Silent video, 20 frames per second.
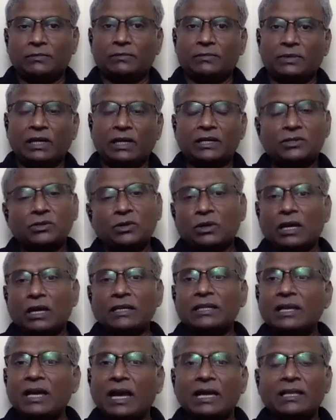Yeah, so I
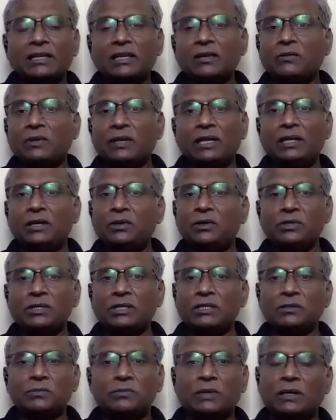think we need to
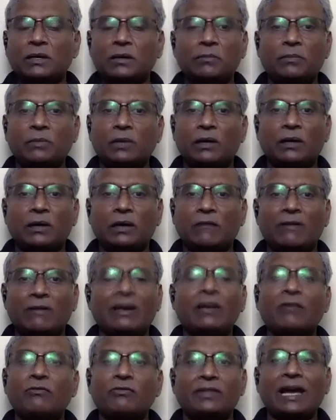just become
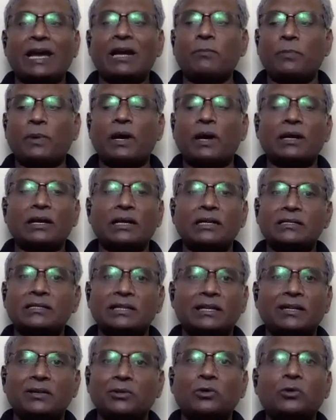aware of that part and
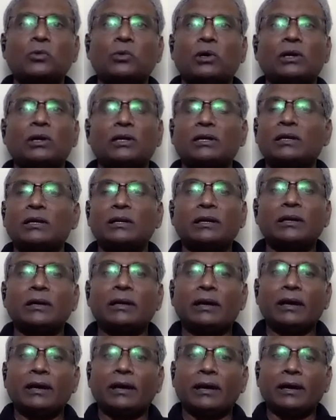say, you know what,
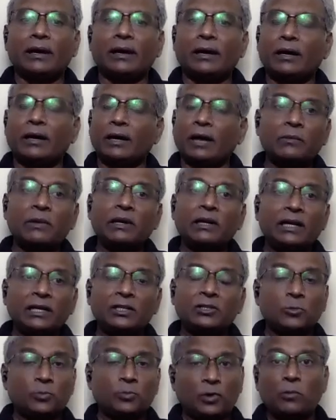government needs
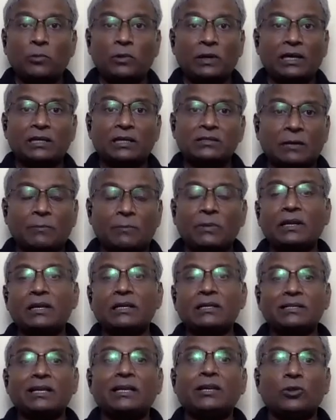to probably step in
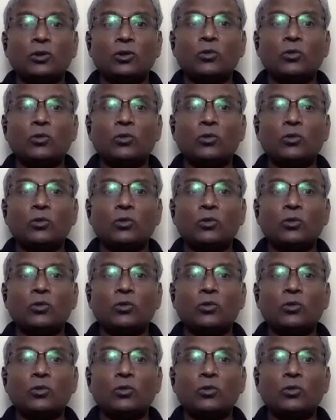and say, you know